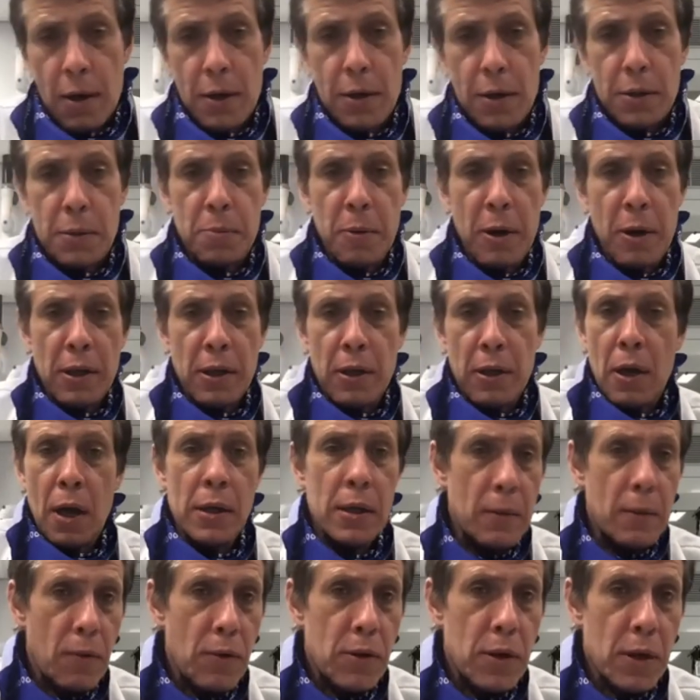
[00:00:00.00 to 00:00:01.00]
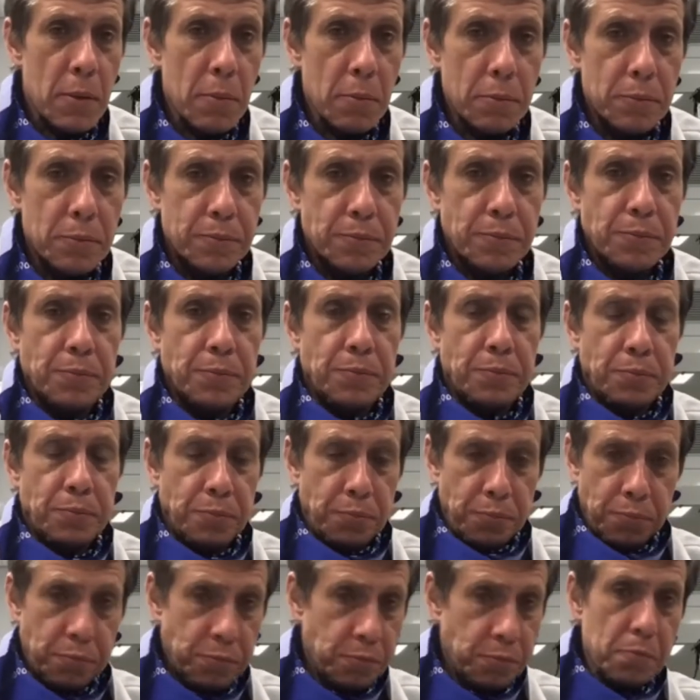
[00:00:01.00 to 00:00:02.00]
spiking activity,
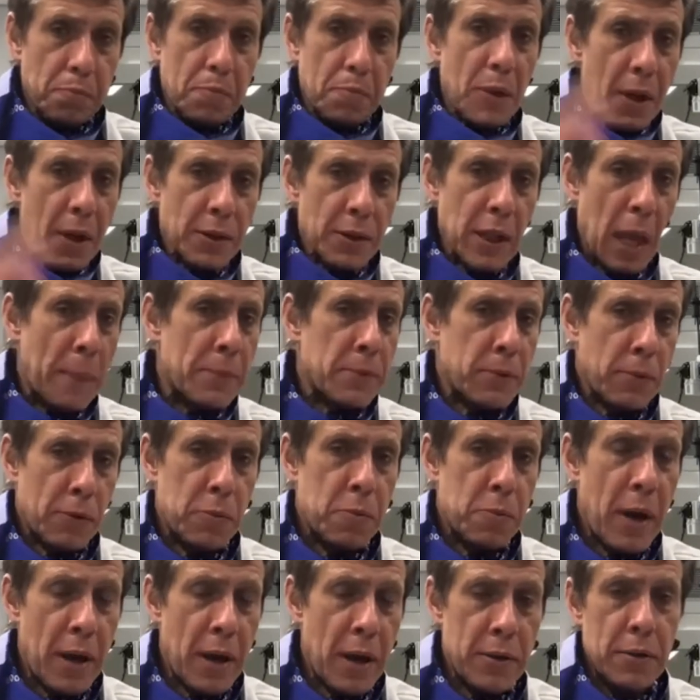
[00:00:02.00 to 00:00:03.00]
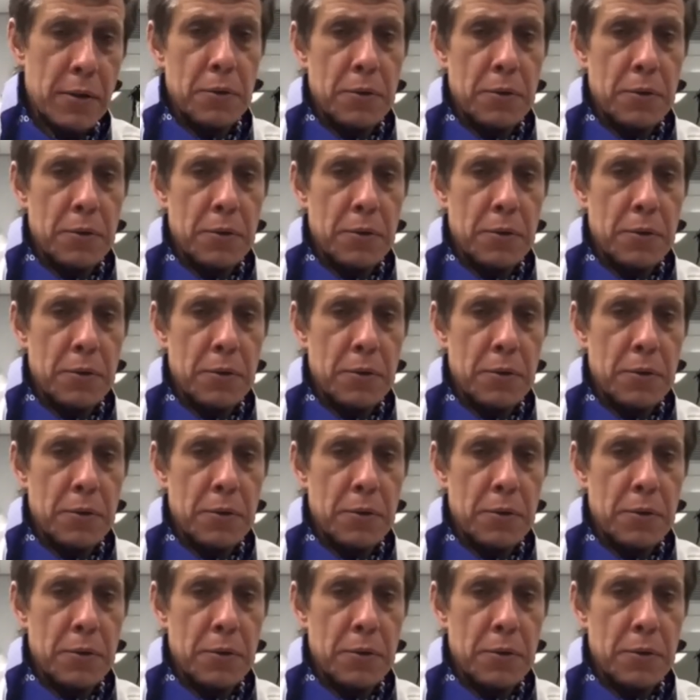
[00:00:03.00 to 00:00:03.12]
types of spikes,